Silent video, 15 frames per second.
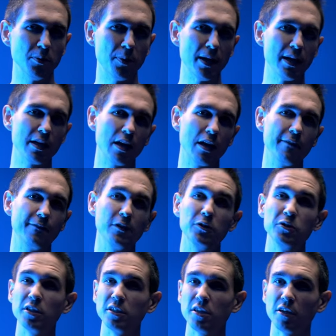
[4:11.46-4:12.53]
depending on if you're
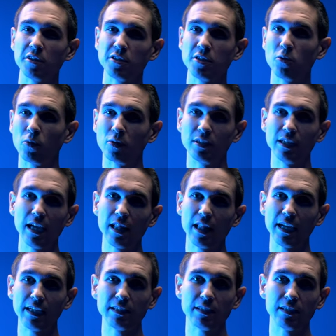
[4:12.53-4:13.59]
using tungsten or
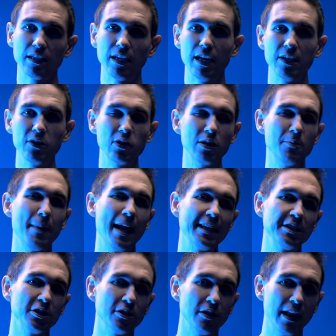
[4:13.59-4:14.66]
daylight, uh, you can
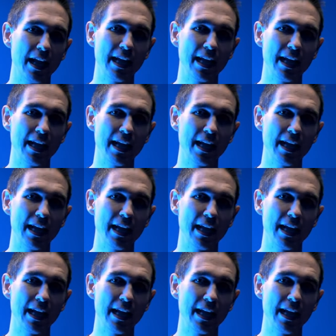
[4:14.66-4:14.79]
match it to